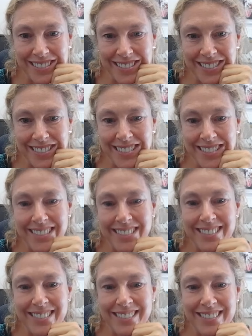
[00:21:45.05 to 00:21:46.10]

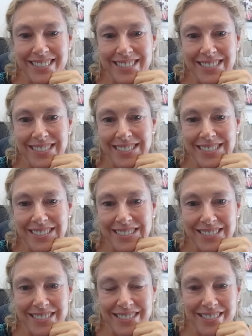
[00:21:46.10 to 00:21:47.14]

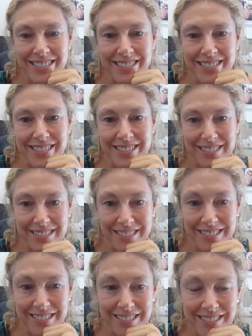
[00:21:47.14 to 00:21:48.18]

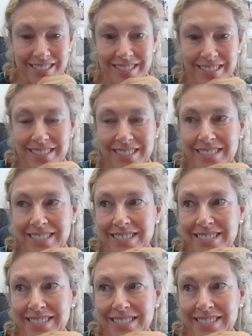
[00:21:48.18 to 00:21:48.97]
No words are spoken by the person on screen.